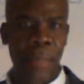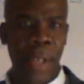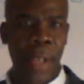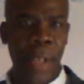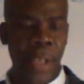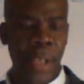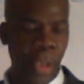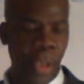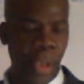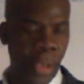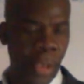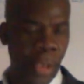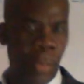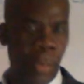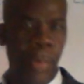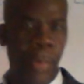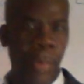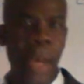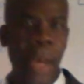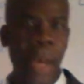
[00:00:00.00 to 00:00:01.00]
So
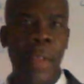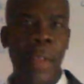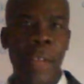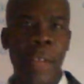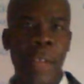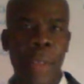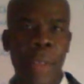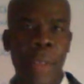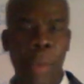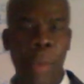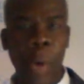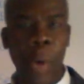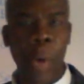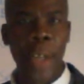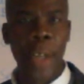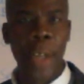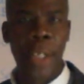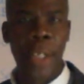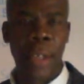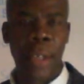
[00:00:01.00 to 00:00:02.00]
bear with us with the
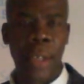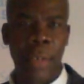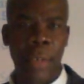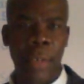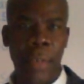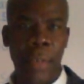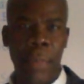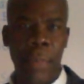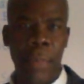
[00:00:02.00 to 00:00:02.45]
quality of the